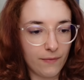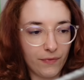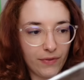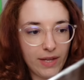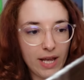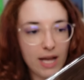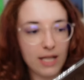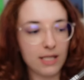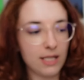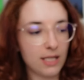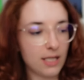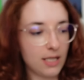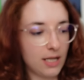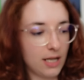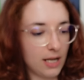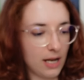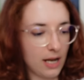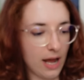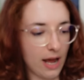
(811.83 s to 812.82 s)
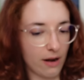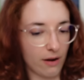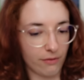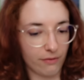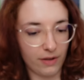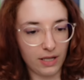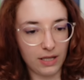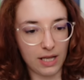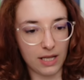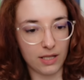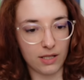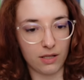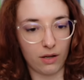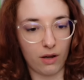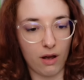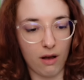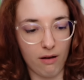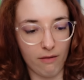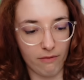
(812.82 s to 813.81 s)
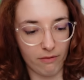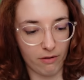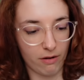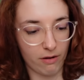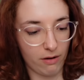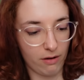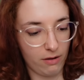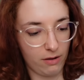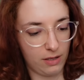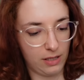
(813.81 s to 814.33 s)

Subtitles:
I don't think that's the cover